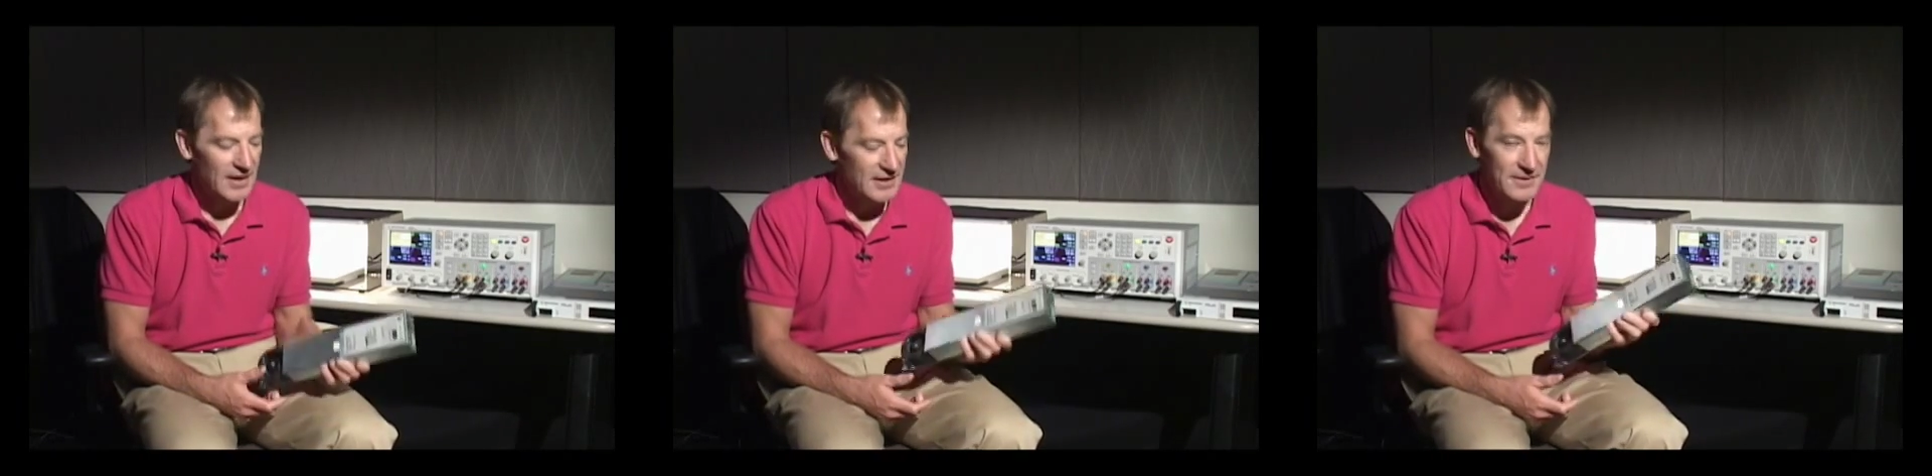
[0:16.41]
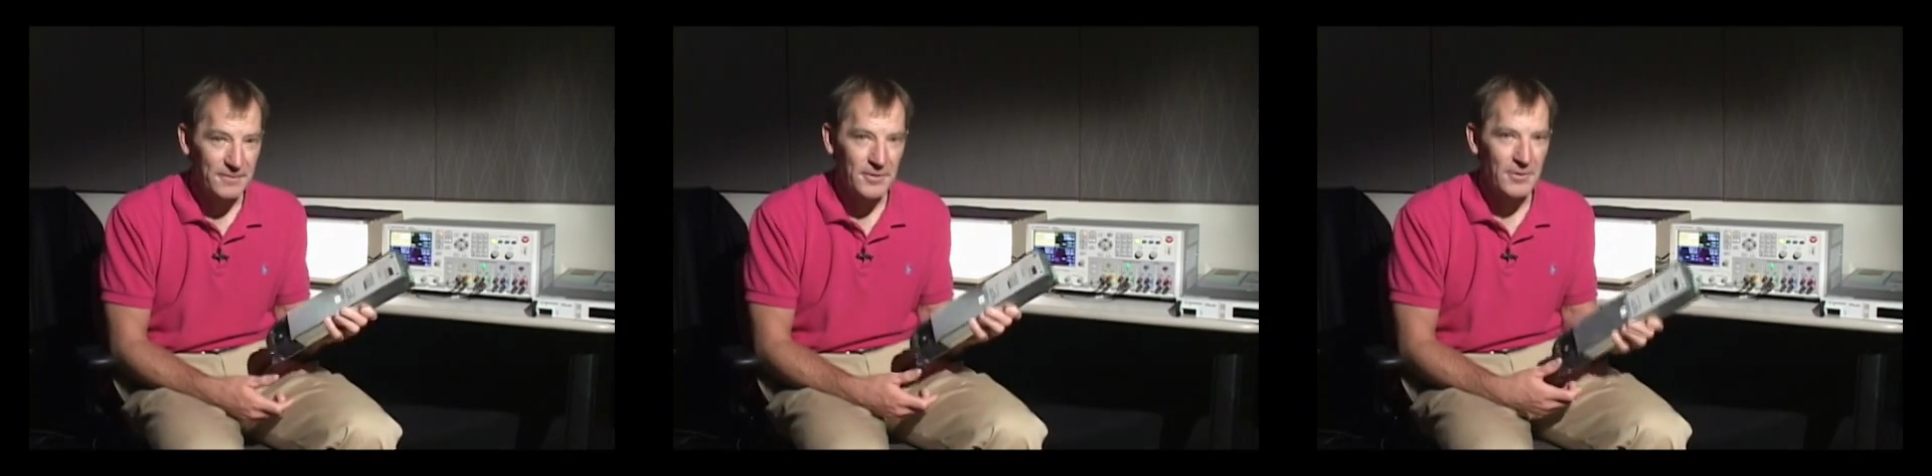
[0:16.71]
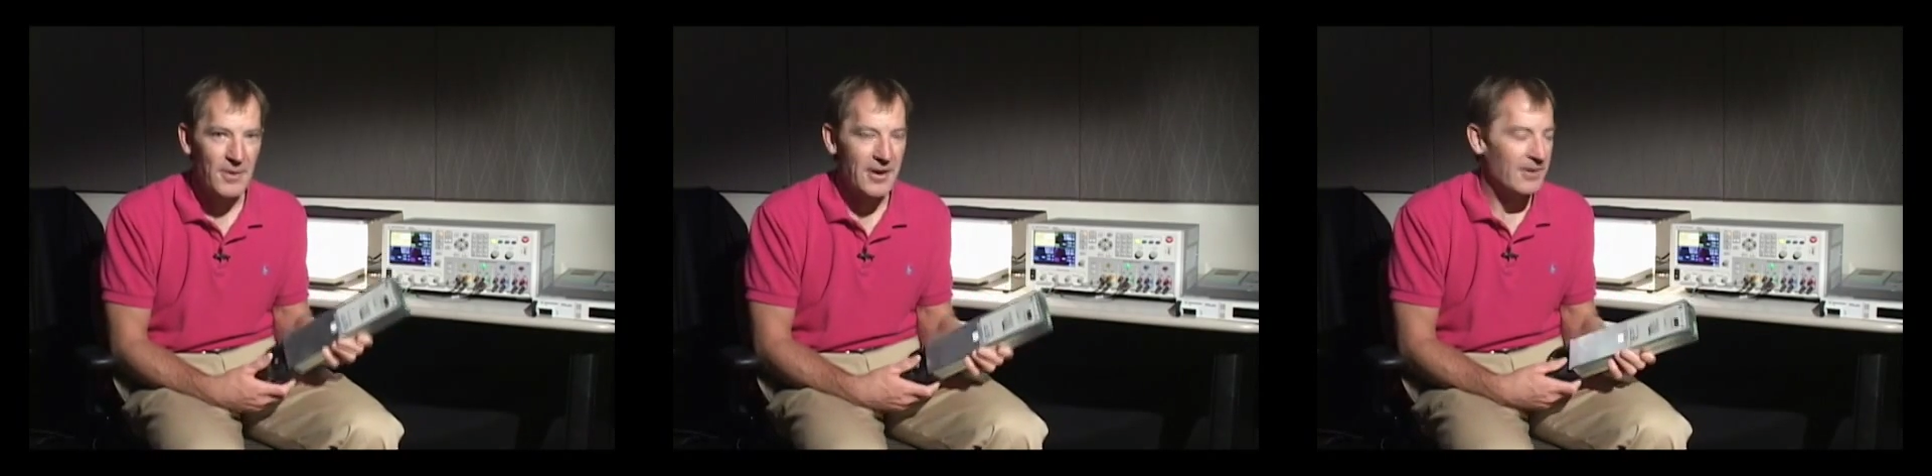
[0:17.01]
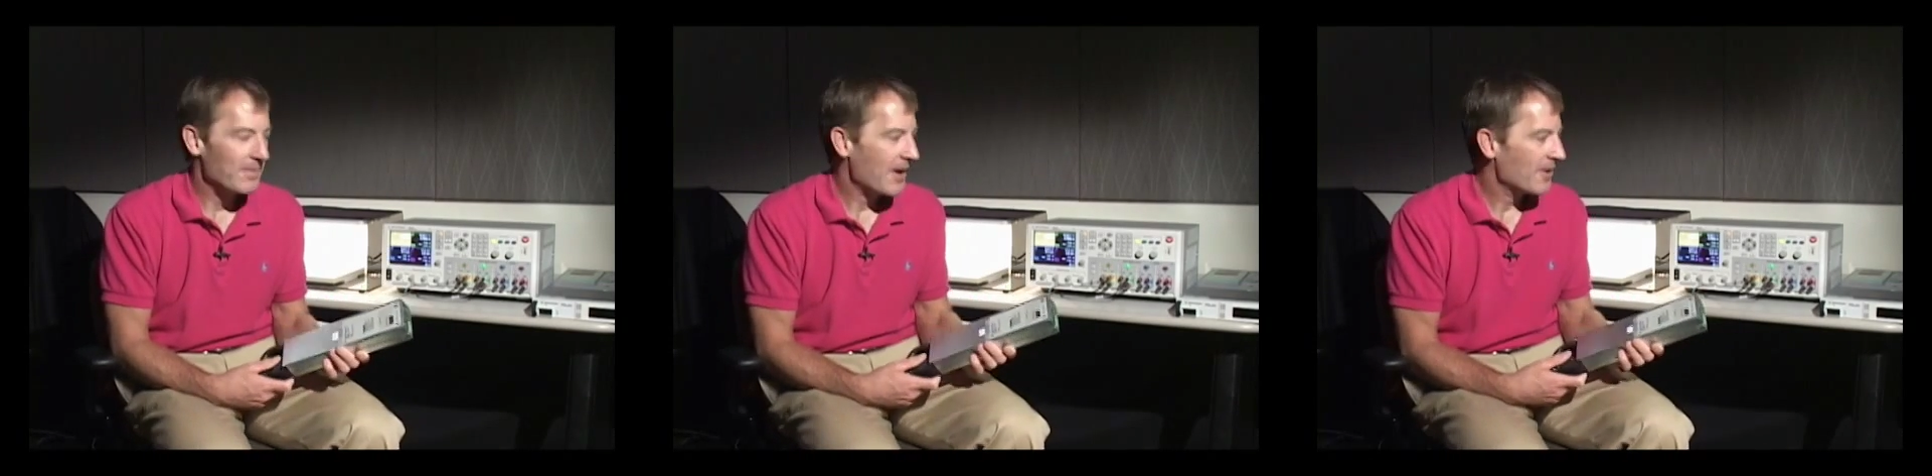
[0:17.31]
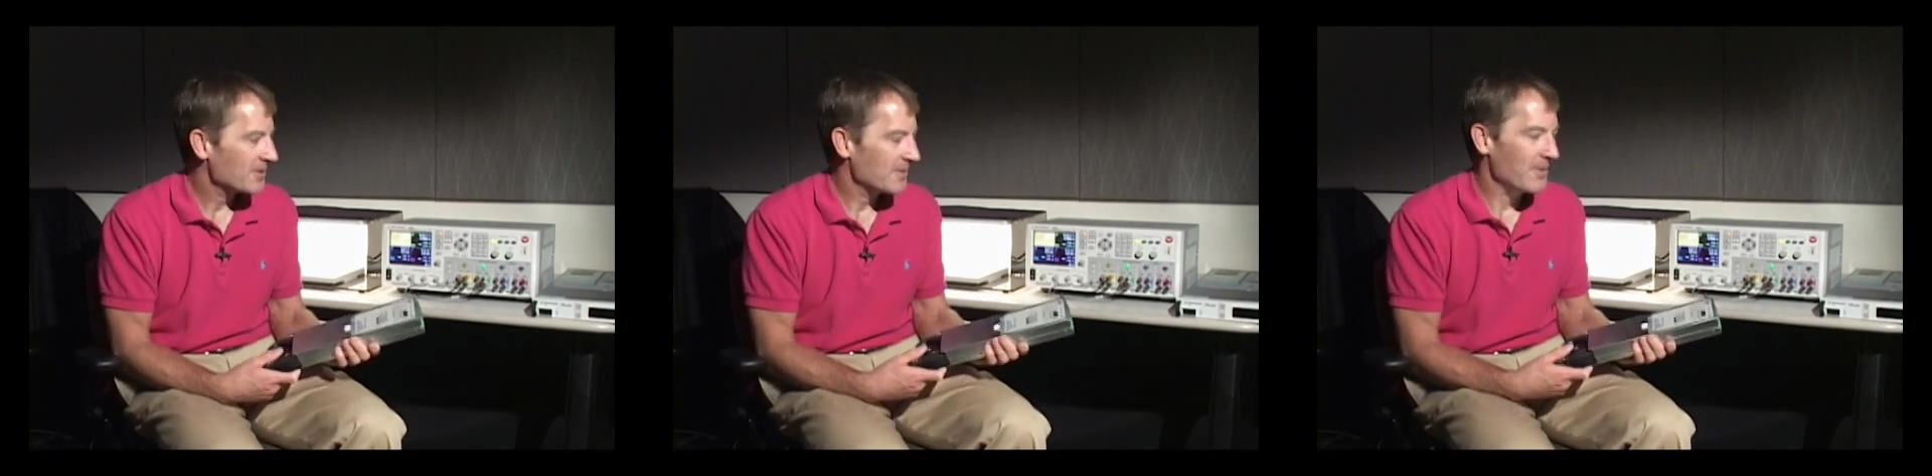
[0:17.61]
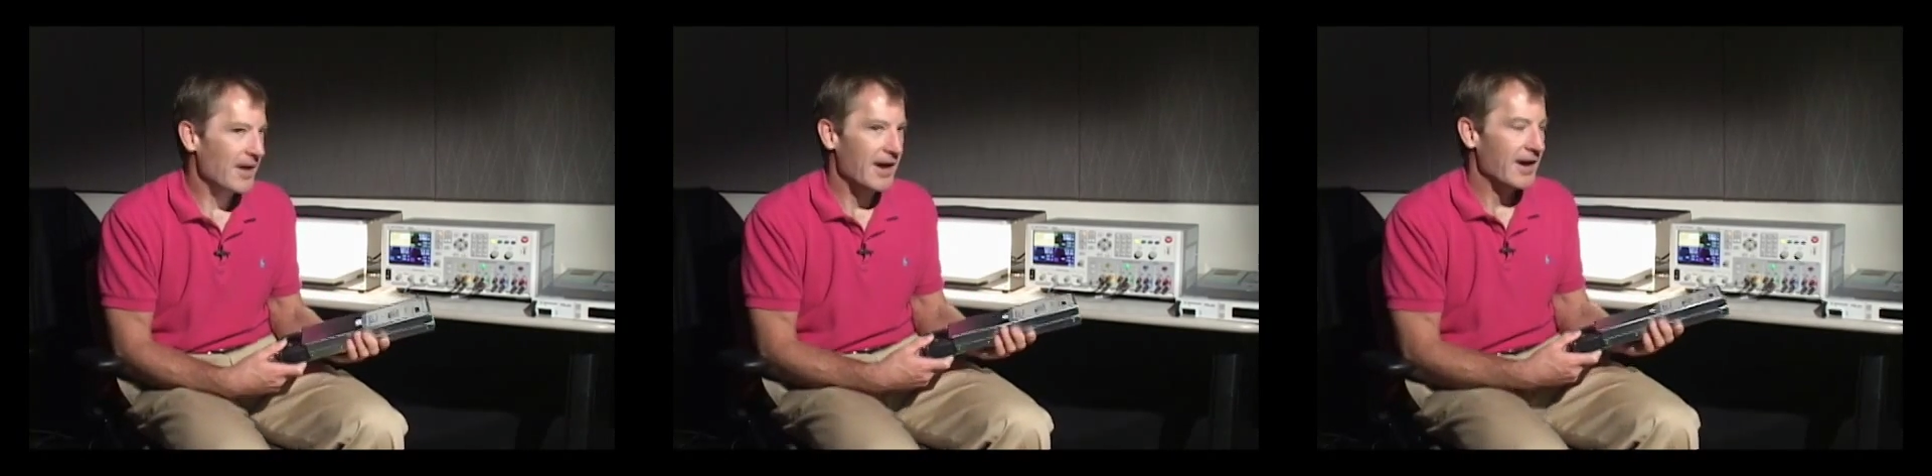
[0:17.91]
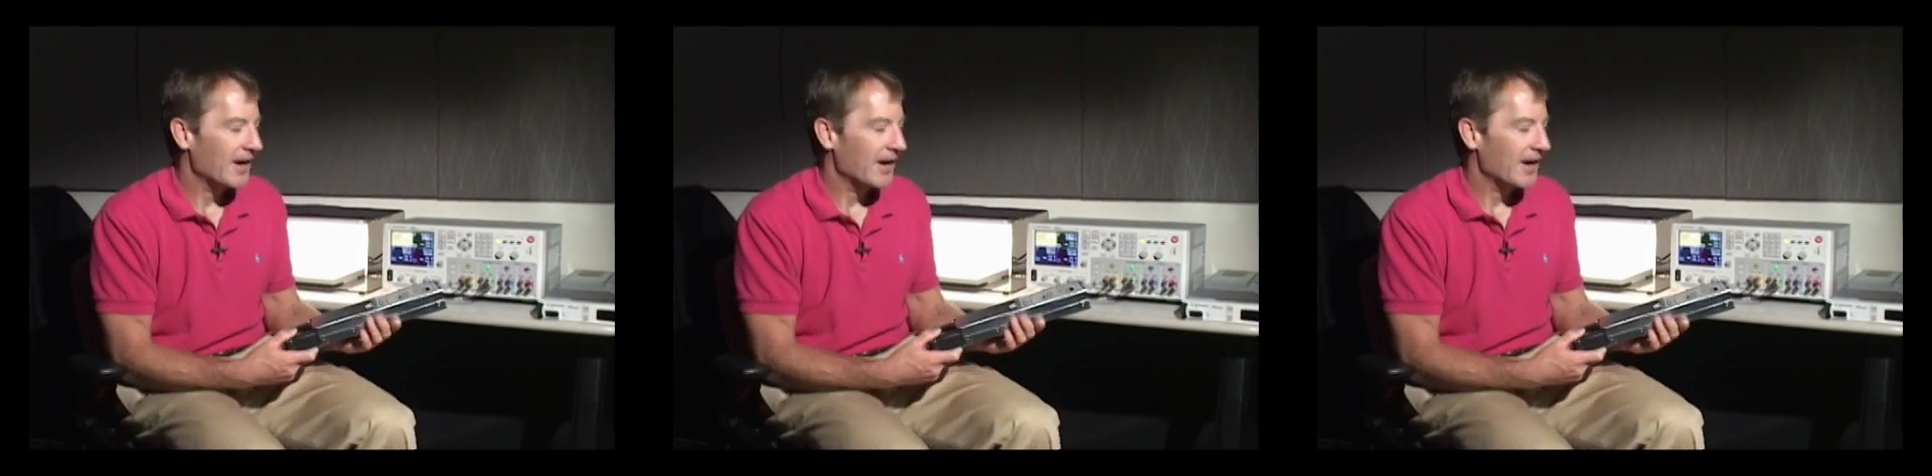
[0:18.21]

It's a four quadrant power supply